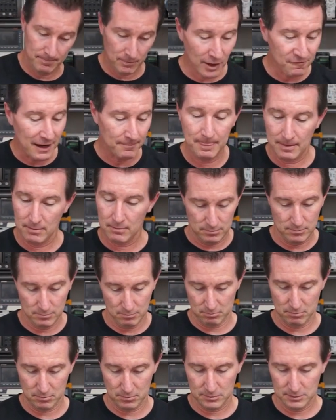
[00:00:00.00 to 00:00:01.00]

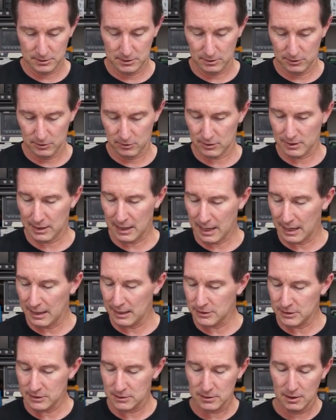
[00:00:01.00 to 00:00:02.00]
It's in a little
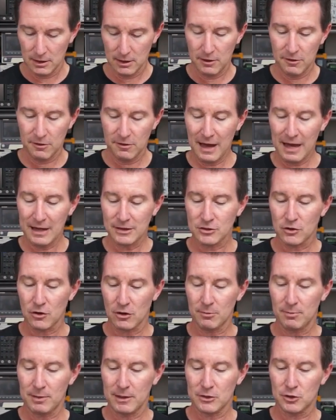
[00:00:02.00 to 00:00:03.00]
case. That's got
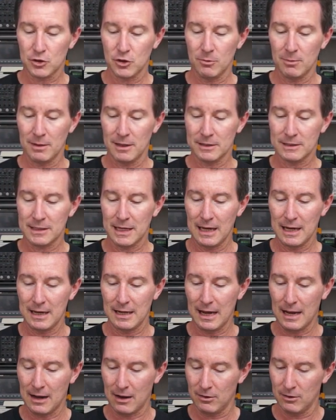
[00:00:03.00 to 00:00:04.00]
to be a two-minute
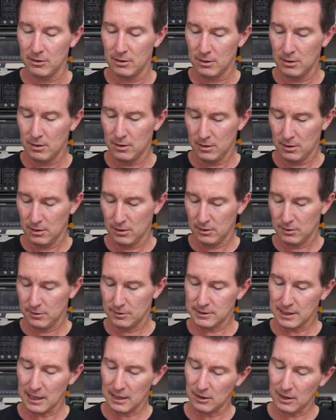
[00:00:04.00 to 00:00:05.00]
teardown.
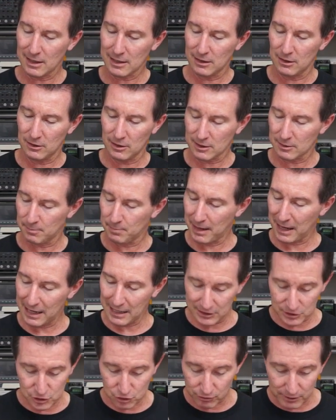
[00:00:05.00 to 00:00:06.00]
Is that like a, like a
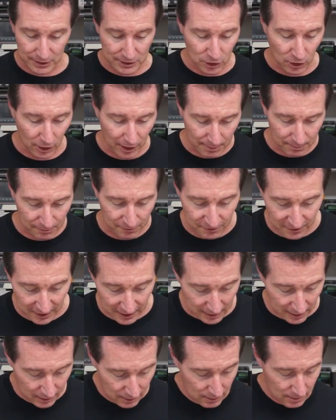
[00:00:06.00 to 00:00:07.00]
pagery type
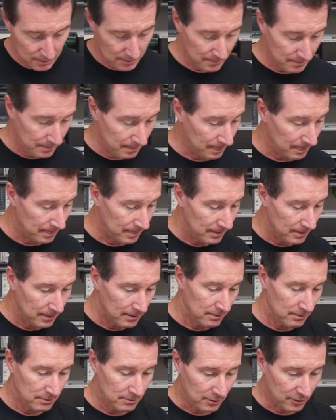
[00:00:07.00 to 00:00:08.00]
thing?
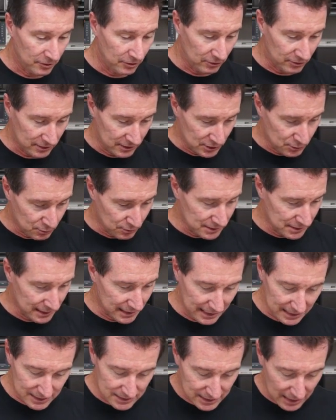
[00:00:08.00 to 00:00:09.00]
Thought this was a
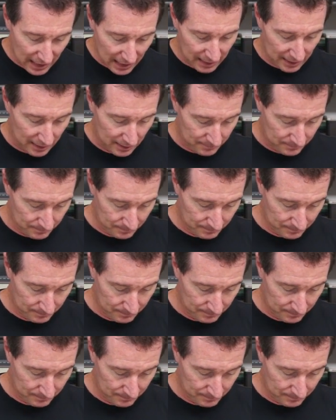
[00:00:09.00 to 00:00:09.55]
Kickstarter.